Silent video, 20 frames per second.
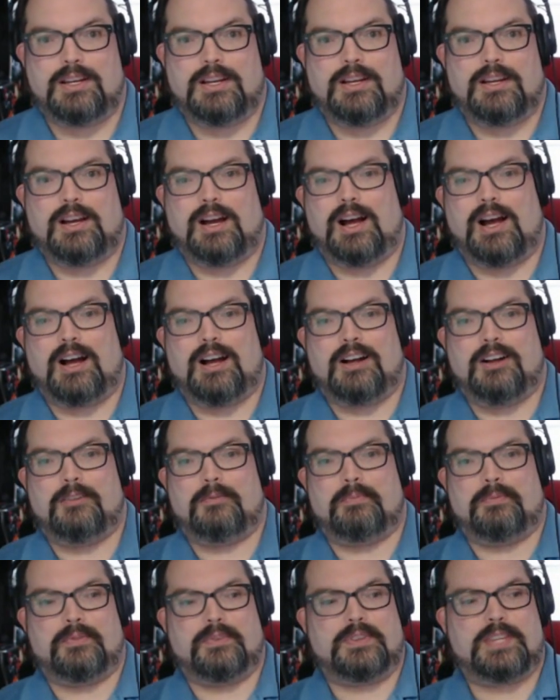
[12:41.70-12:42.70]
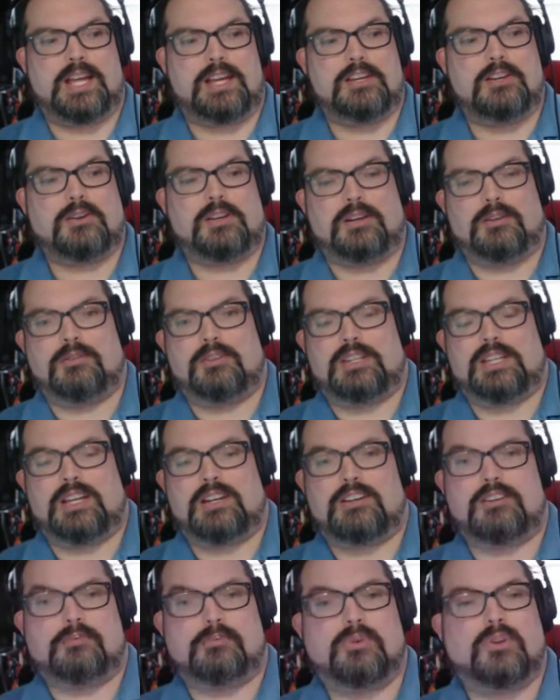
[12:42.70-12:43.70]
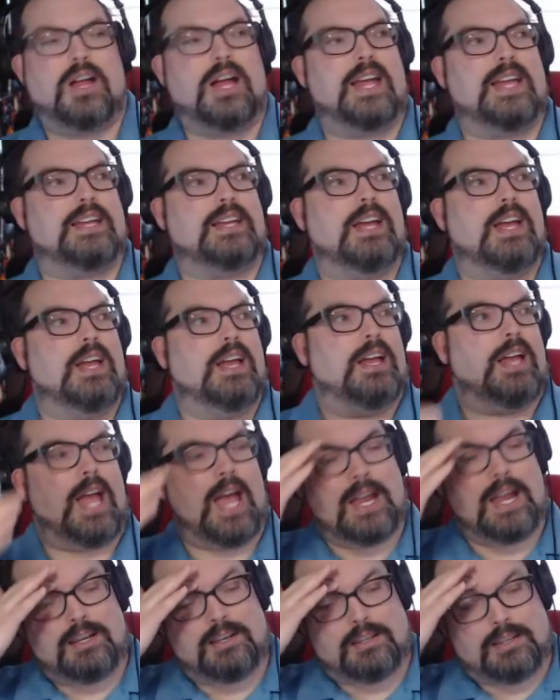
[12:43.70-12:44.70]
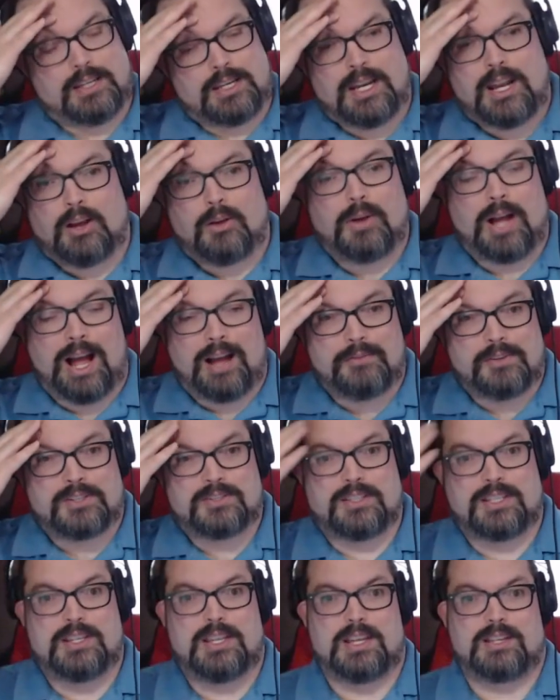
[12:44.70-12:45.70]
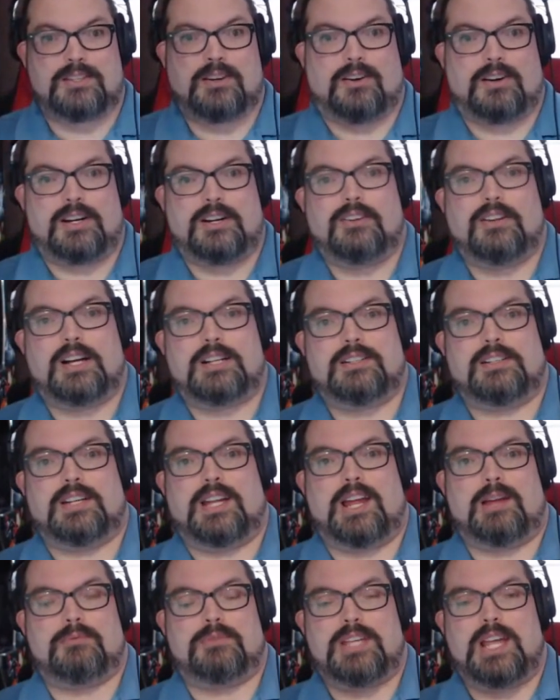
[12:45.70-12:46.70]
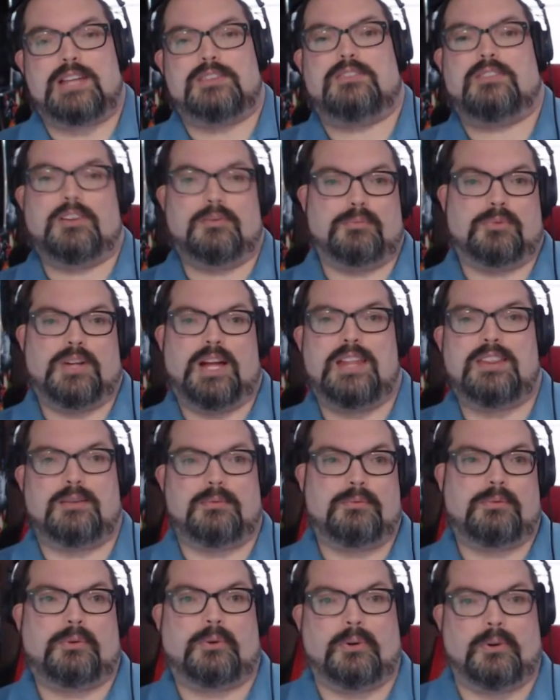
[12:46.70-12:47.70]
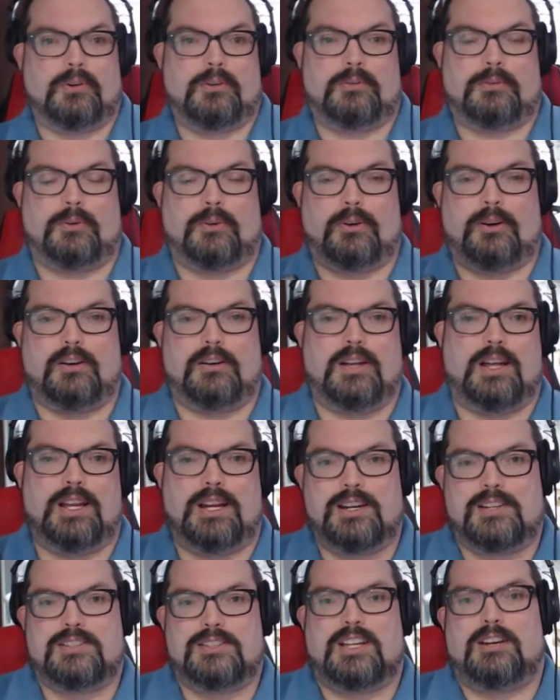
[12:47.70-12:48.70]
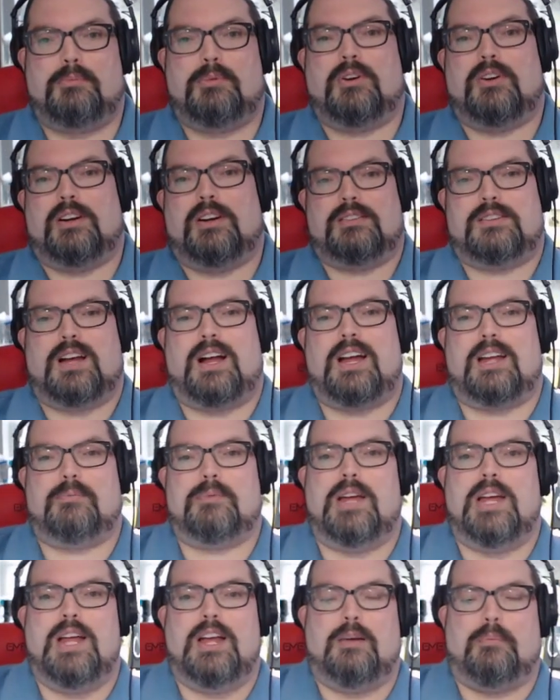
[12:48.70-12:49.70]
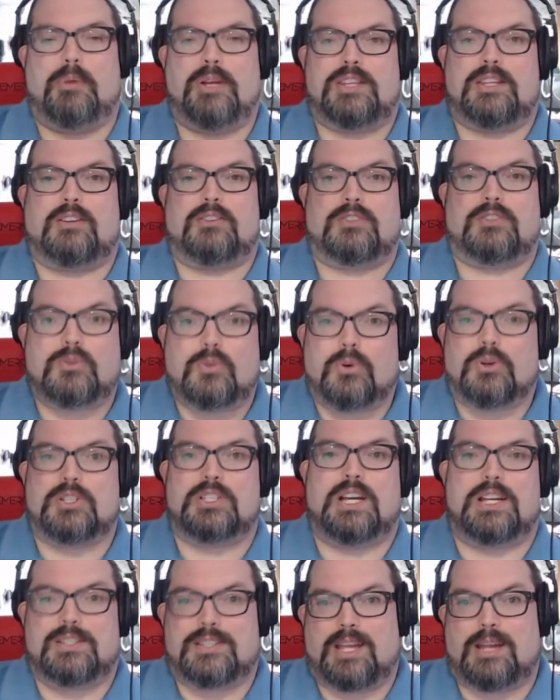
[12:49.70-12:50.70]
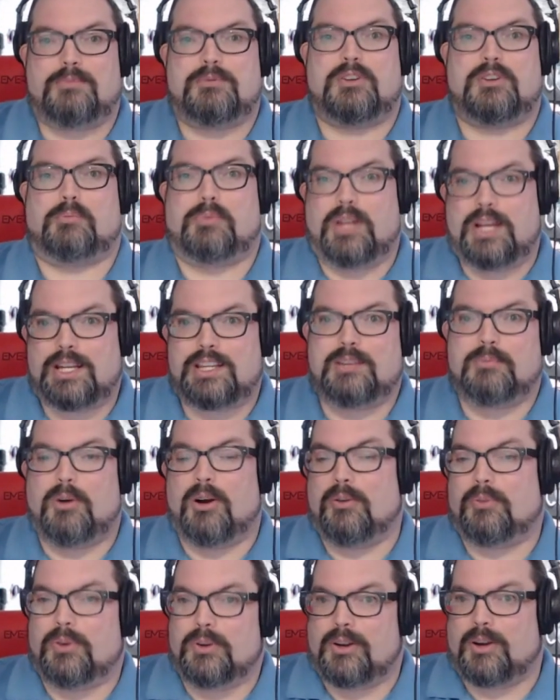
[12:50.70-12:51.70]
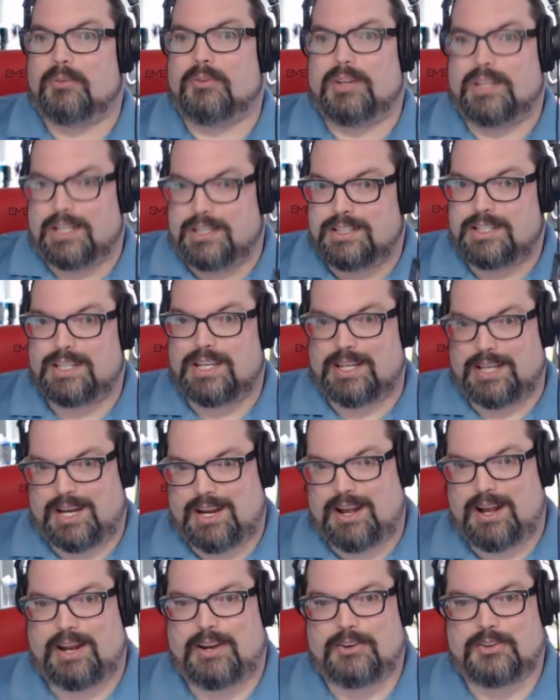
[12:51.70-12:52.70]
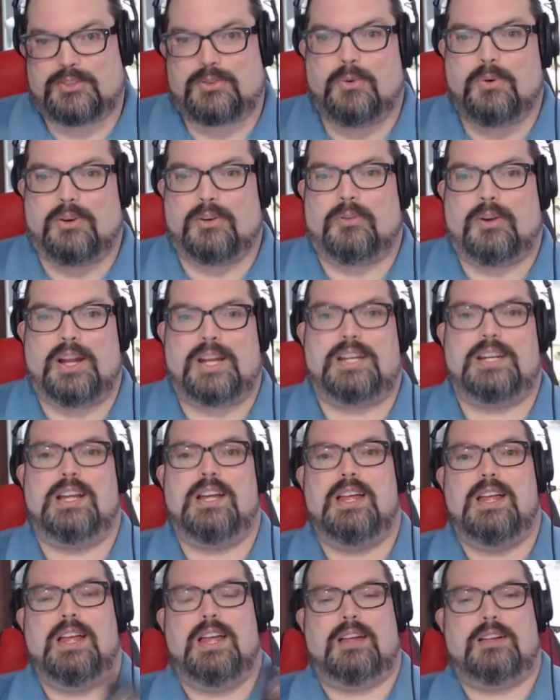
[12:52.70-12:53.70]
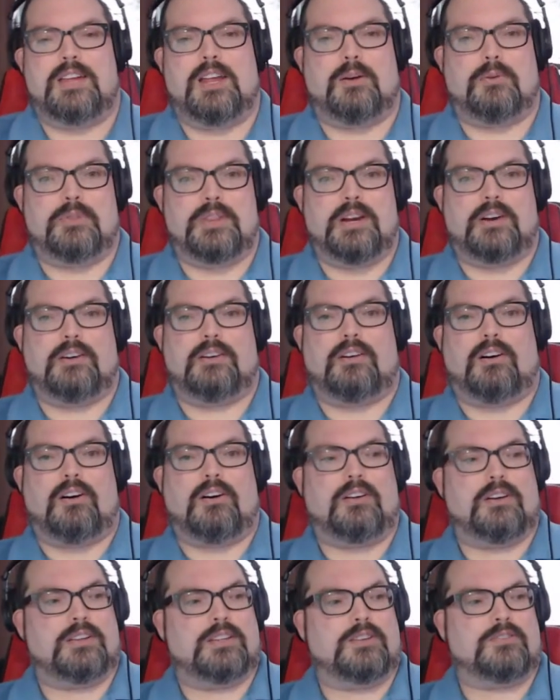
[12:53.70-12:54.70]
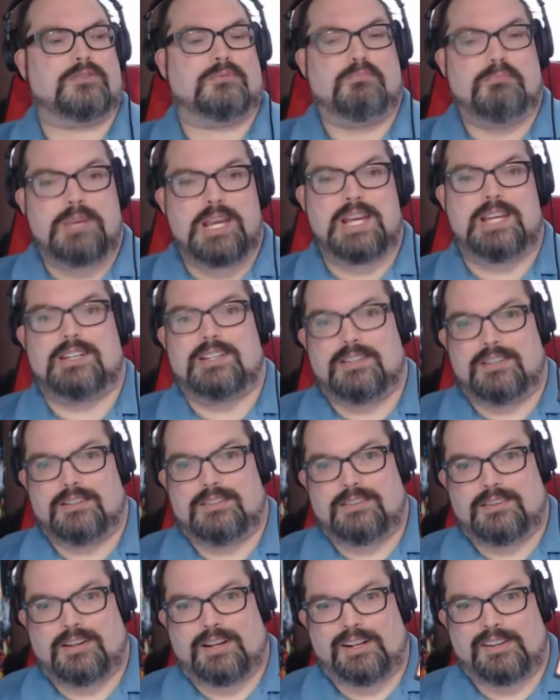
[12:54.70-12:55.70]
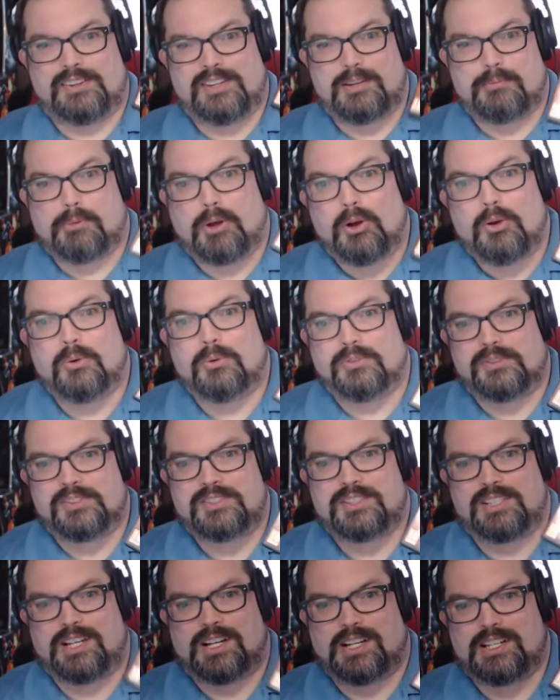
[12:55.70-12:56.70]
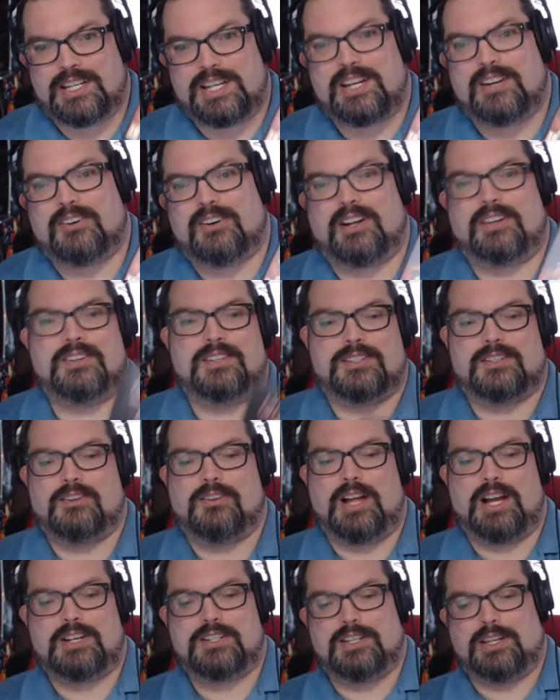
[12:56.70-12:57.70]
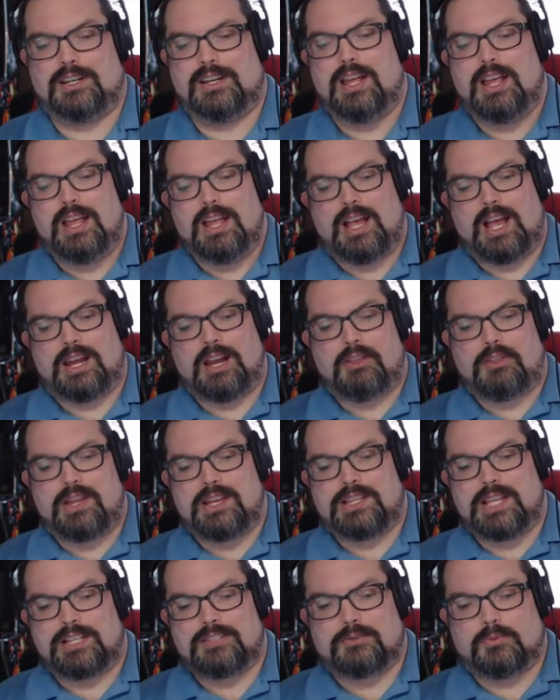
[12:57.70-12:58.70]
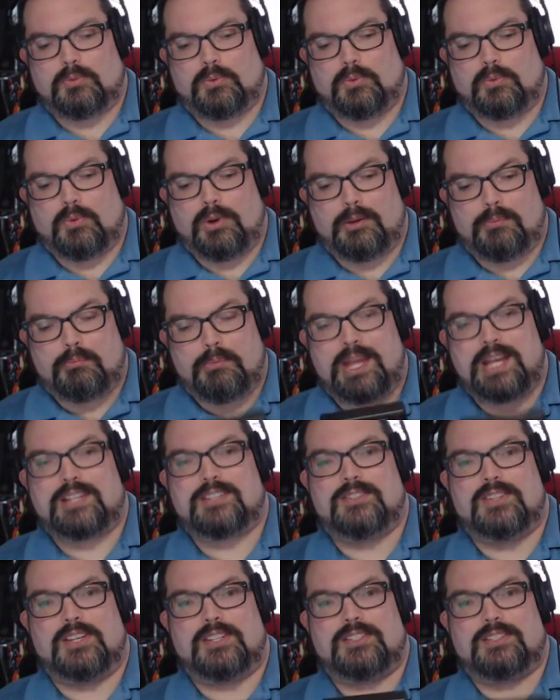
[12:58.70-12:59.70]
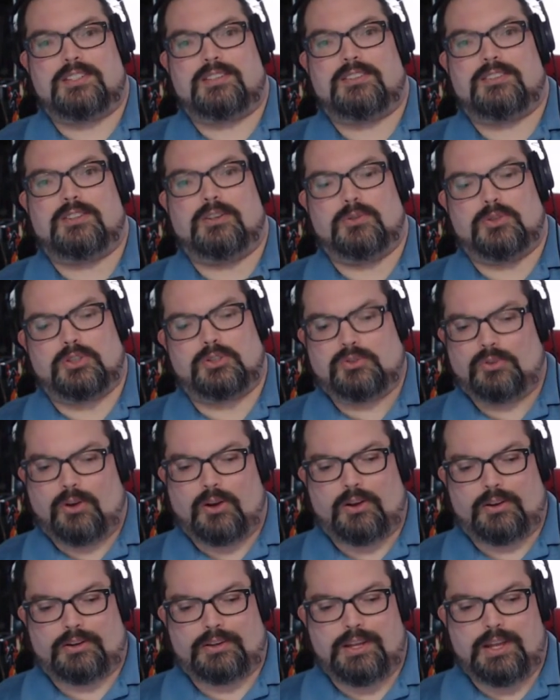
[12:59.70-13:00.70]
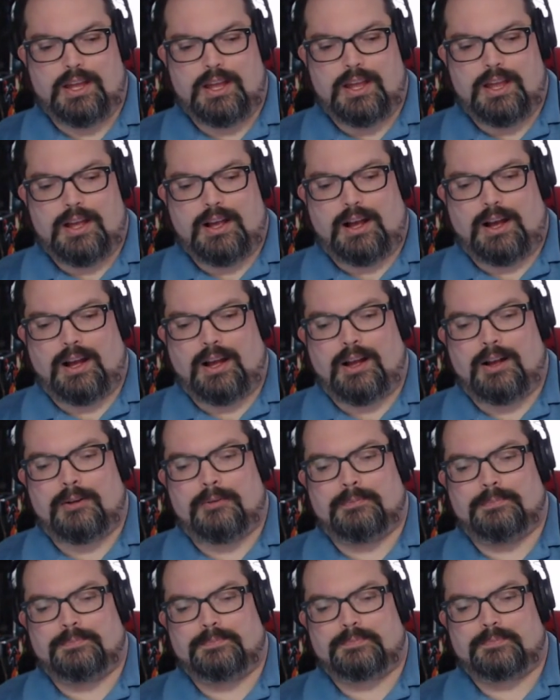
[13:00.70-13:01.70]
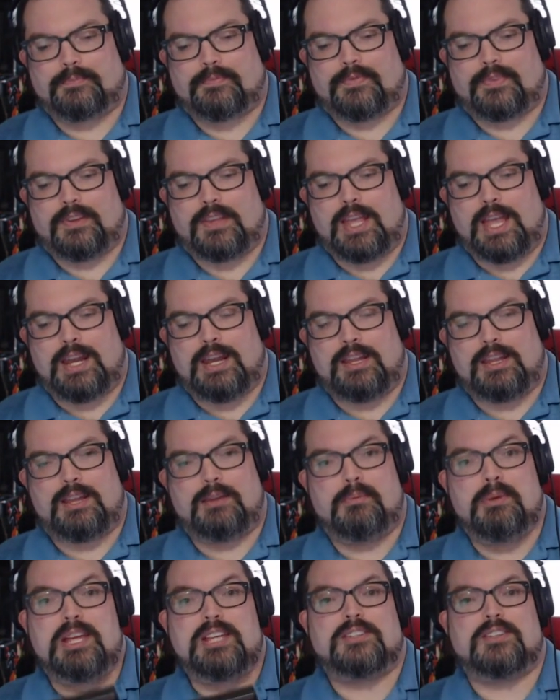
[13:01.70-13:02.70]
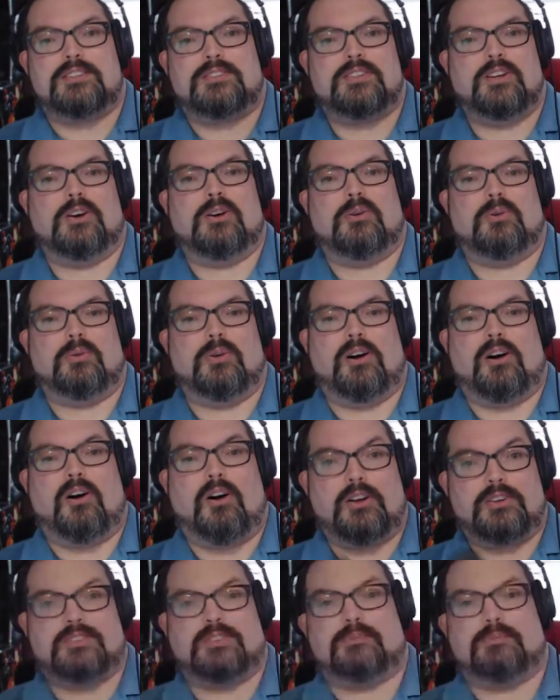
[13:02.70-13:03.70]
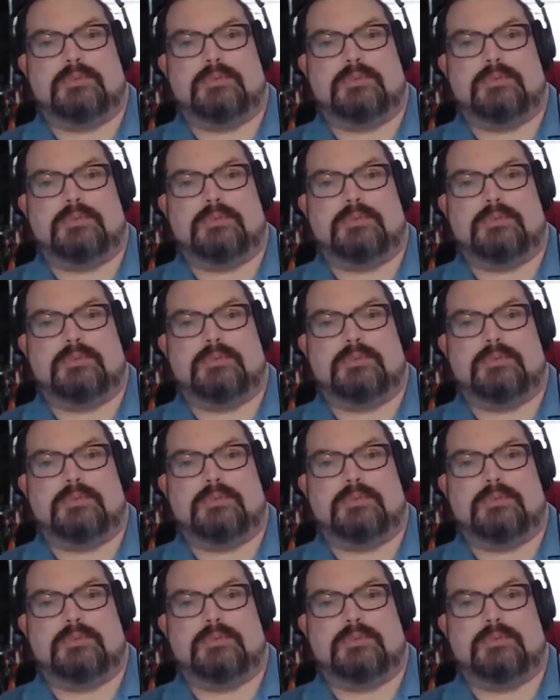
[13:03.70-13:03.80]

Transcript: um, that you can that you can play. And you know, obviously the Atari collection games, yes, you can play them for for an extended period of time, but there's score chase games. You're playing them over and over again to get a higher score, right? You know, there are there's meat on the bones on here on this collection and i think that's what makes this so strong um and it, it makes it so awesome